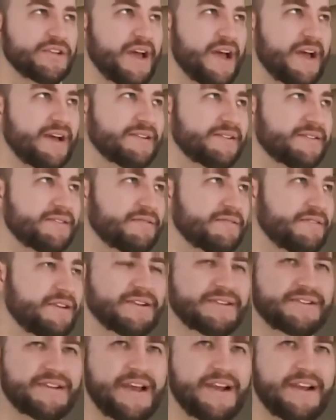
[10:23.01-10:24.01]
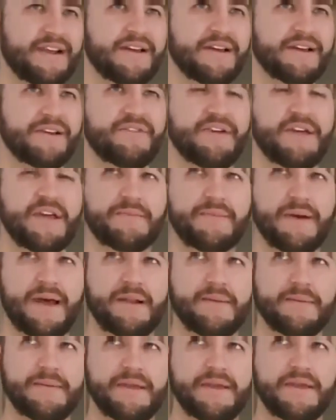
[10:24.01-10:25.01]
It had Neil Taylor, Craig
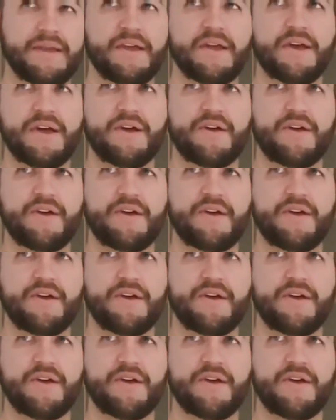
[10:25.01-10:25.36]
Bellamy,